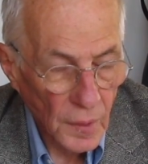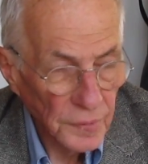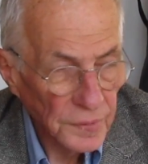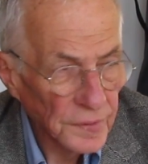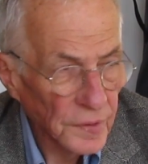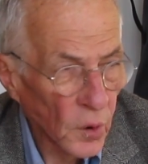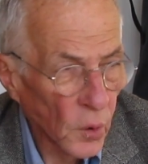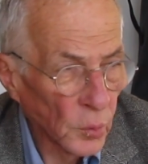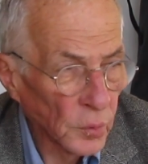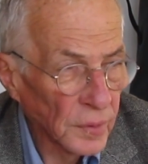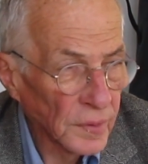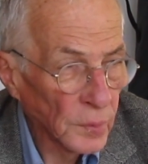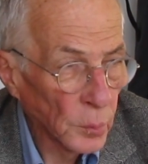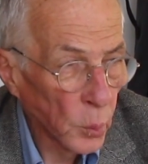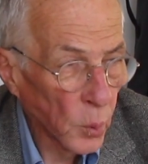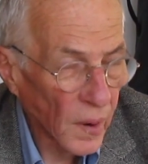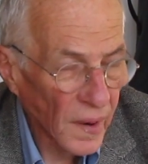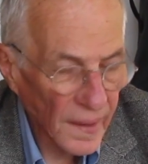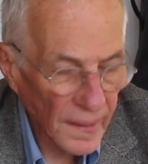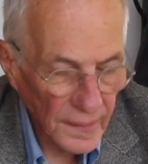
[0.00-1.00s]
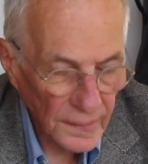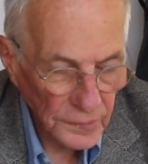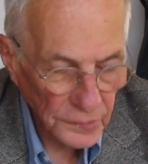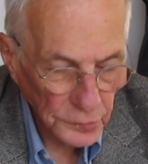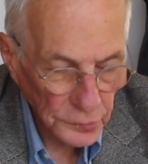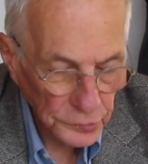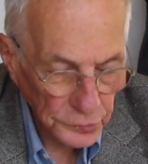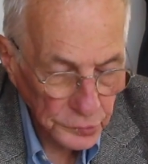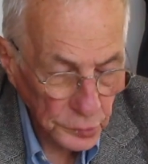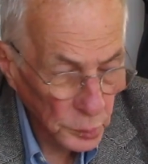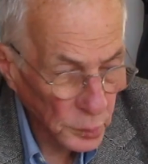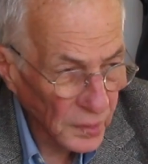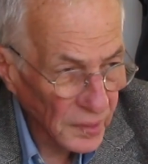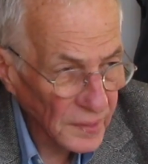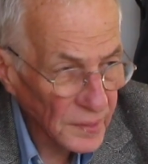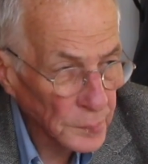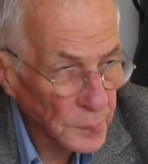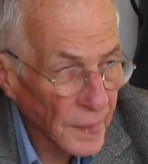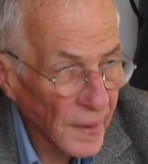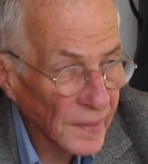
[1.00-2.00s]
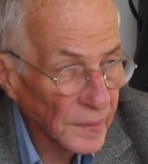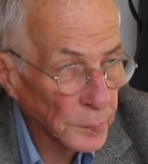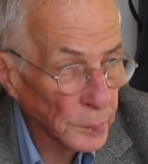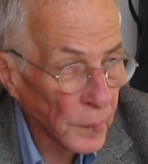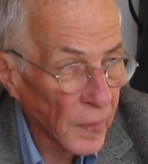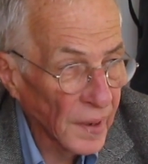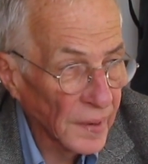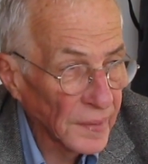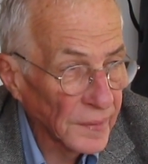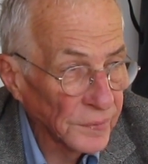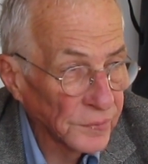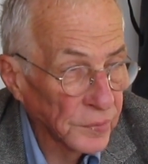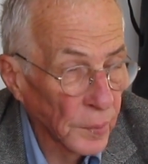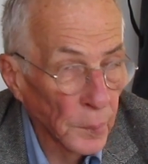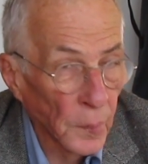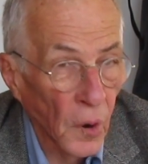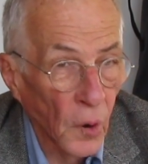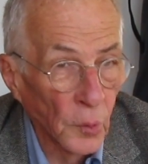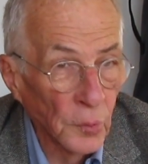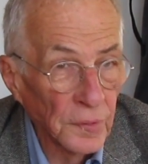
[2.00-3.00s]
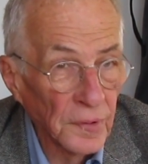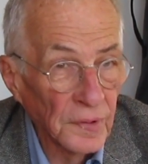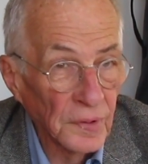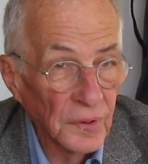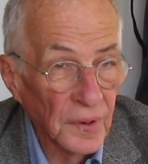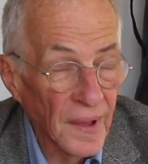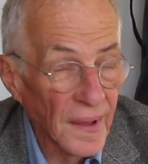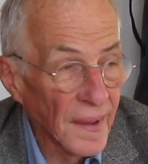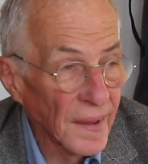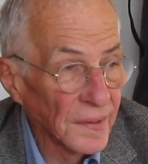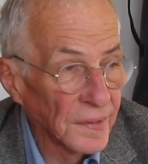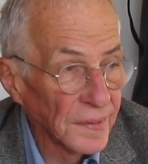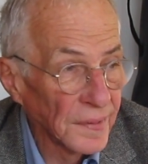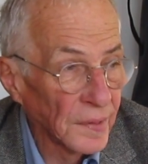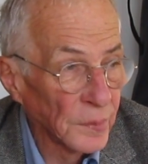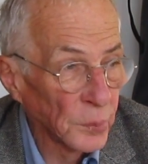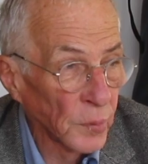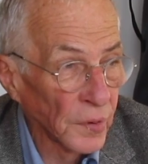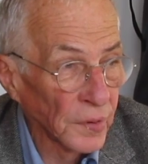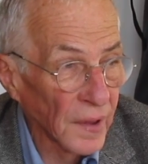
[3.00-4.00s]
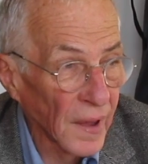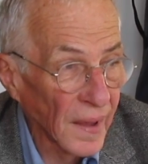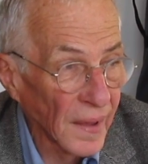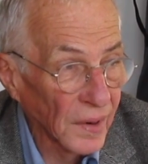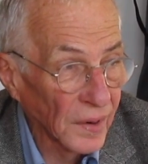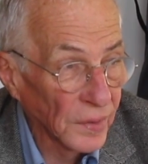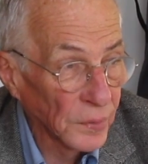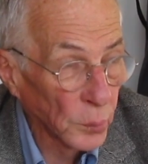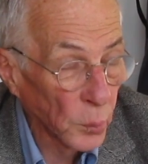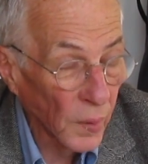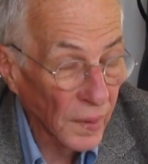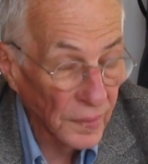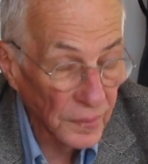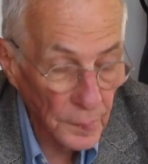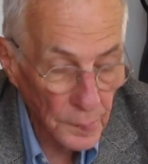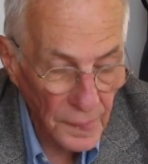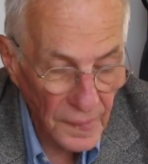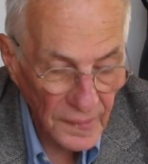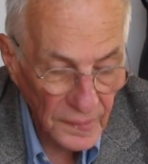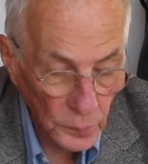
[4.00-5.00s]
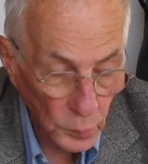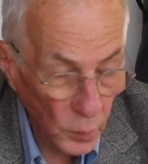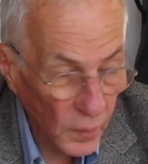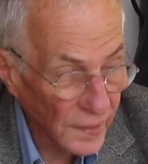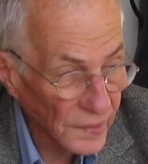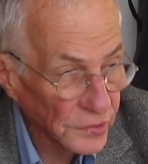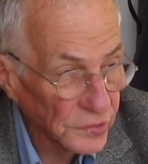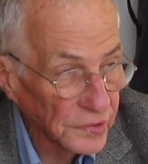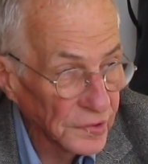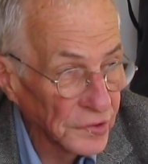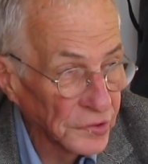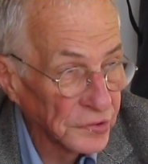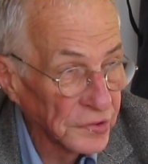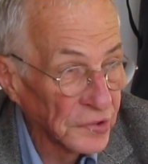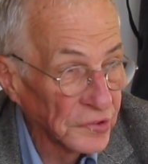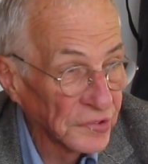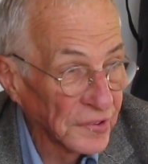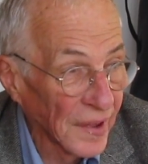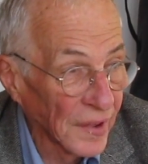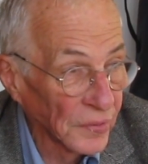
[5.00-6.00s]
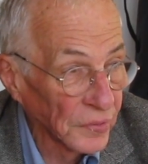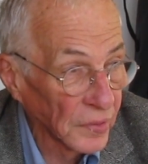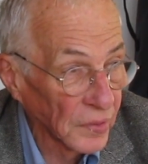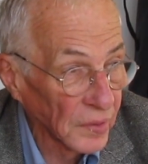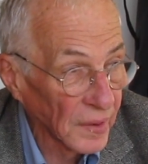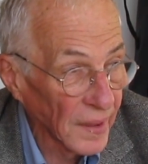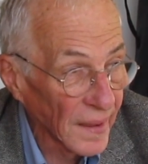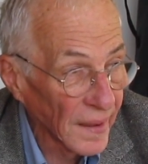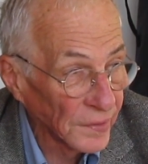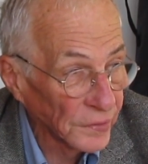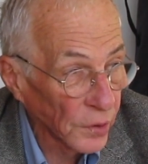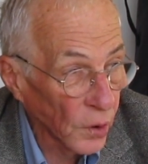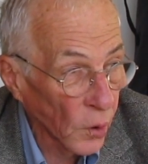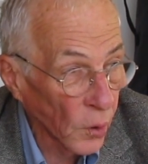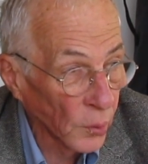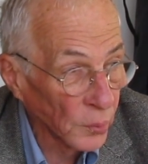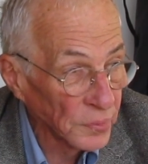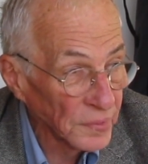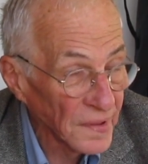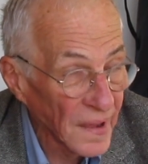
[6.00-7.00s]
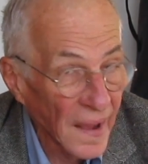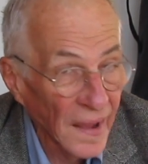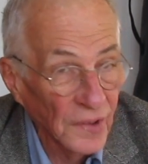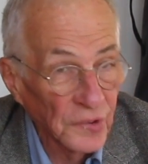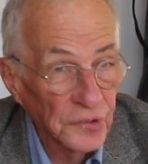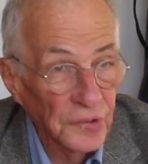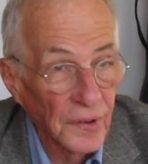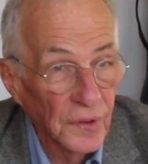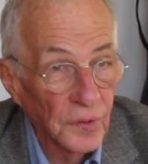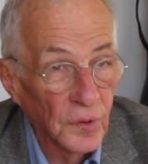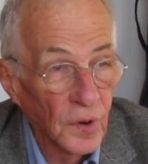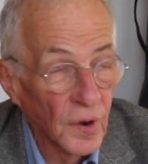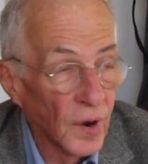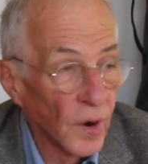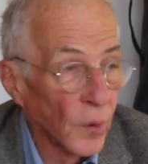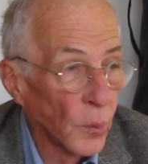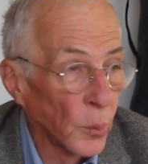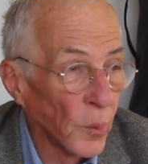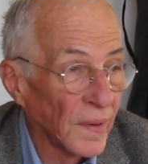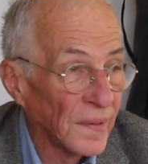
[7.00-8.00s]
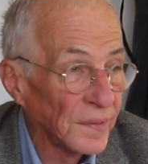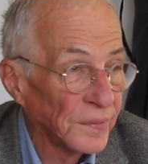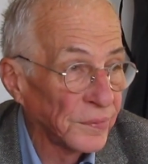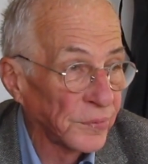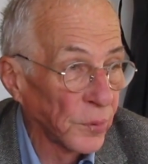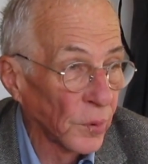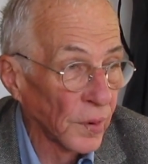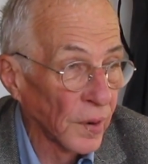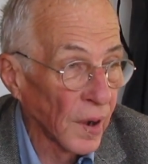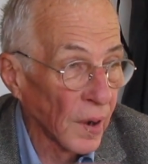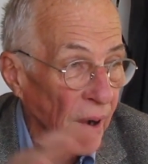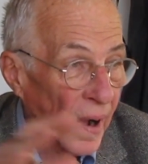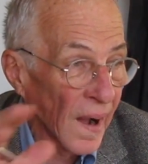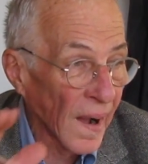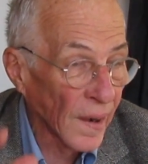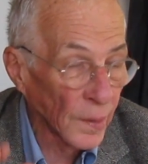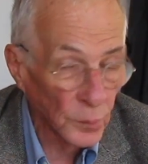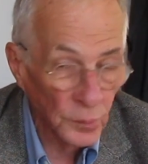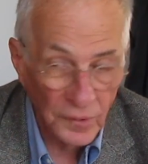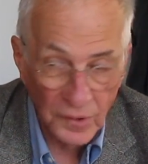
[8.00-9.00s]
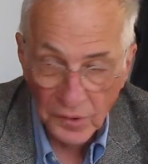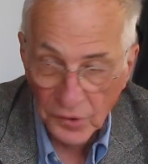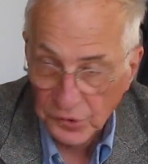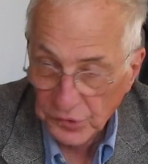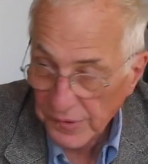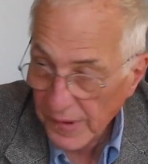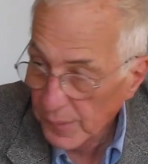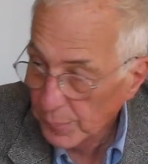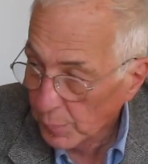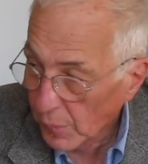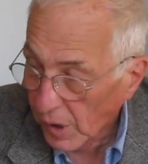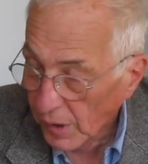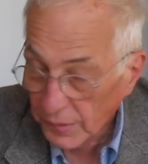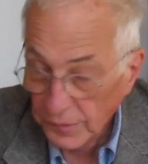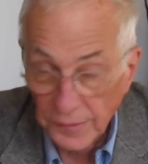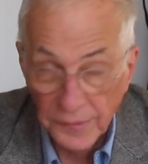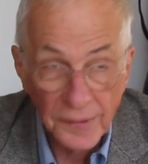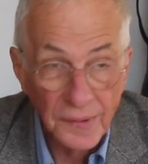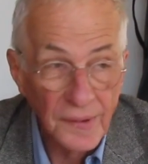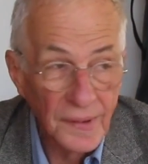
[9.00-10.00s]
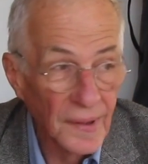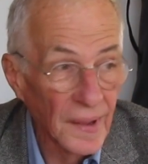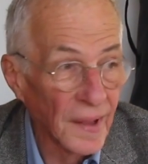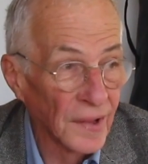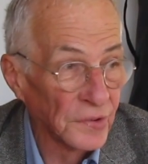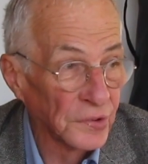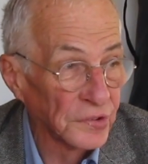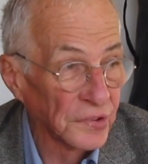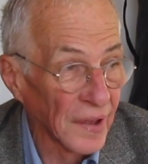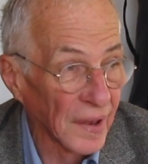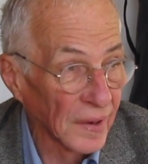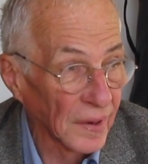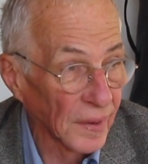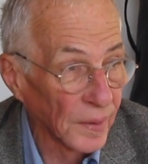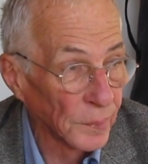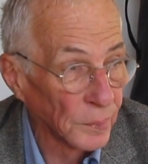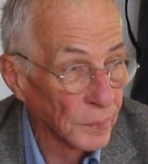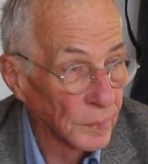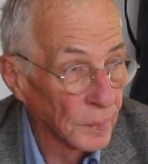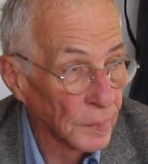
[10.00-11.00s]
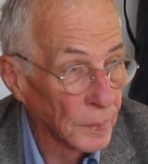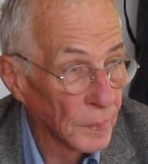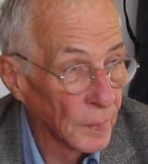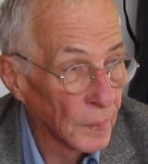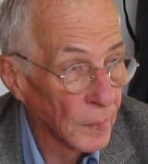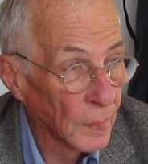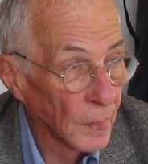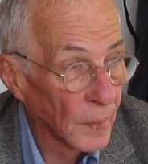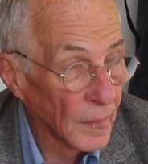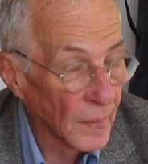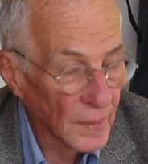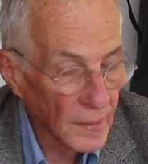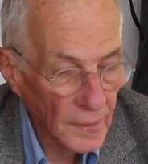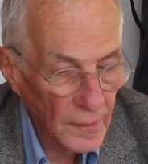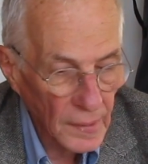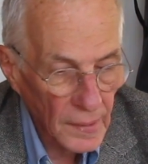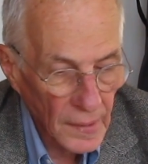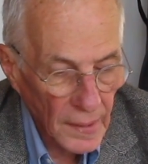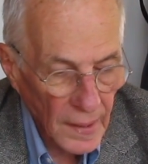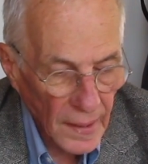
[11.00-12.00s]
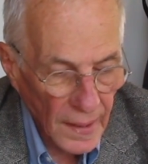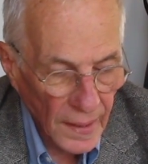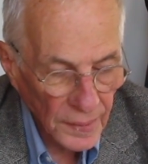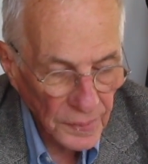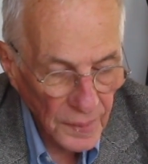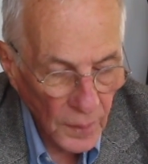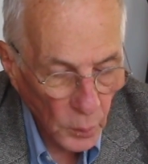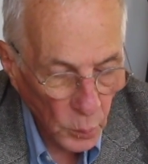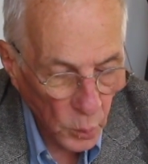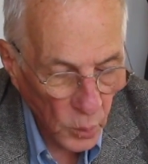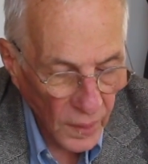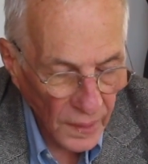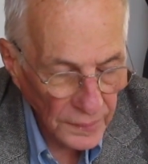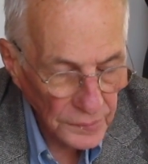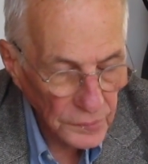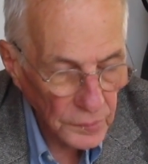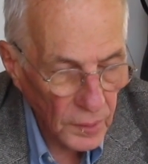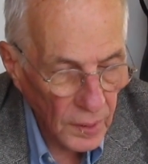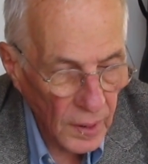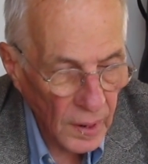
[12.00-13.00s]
the only way to really make money from owning land in Rhode Island, one of the main ways, is to sell the land, hold the asset, wait for a hot real estate market, and sell it. And that what